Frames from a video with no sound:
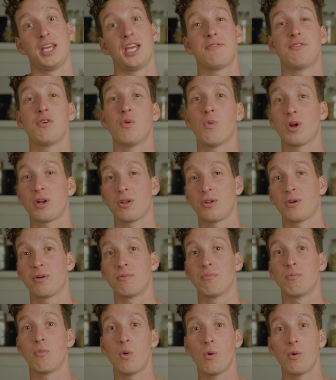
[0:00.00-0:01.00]
If you want to
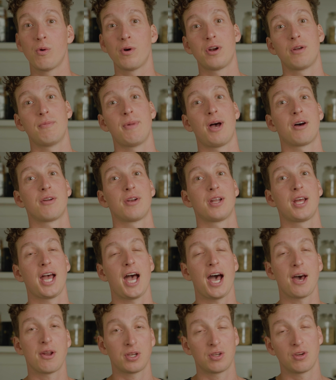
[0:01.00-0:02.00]
learn more about
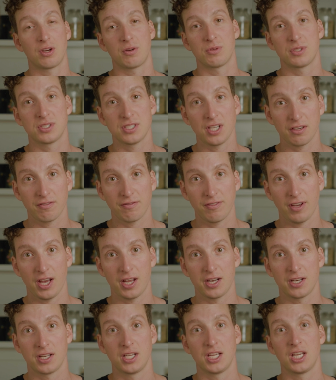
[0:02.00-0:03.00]
how to cook with duck
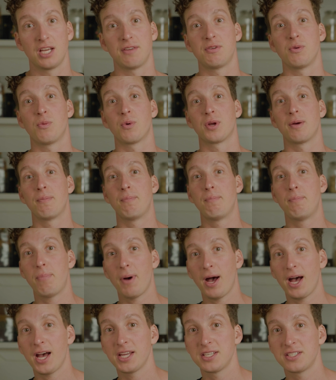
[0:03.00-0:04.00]
fat, if you want to
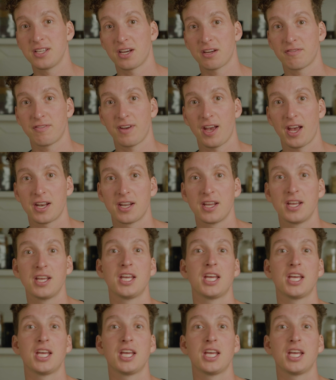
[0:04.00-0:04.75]
buy duck fat,